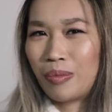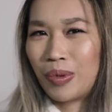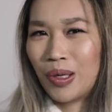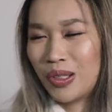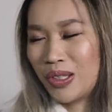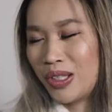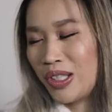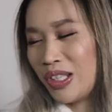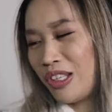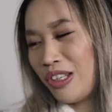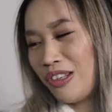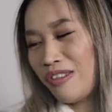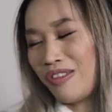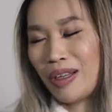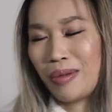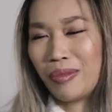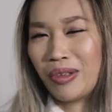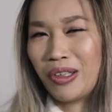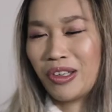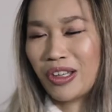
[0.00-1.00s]
person or
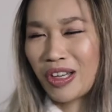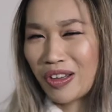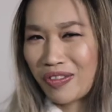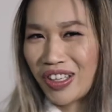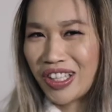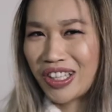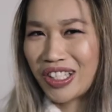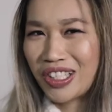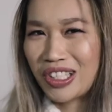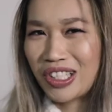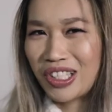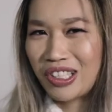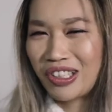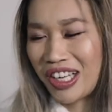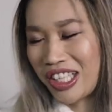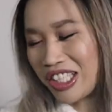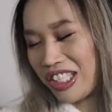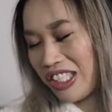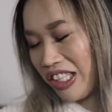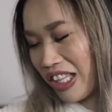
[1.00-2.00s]
family you're giving this to
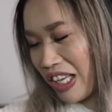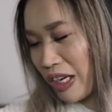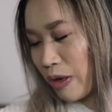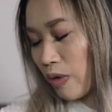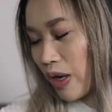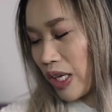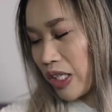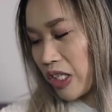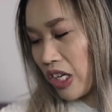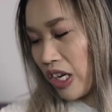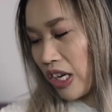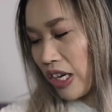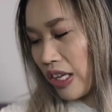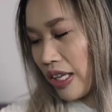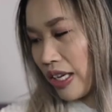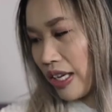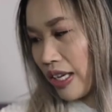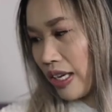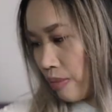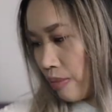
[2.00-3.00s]
actually like white
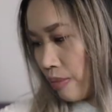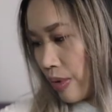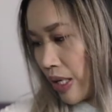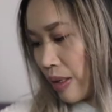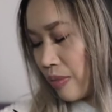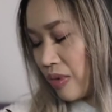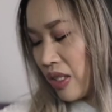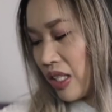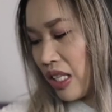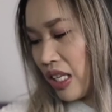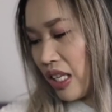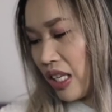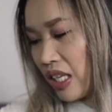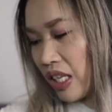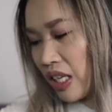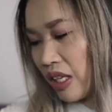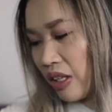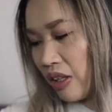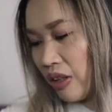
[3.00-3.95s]
chocolate. But I'm seeing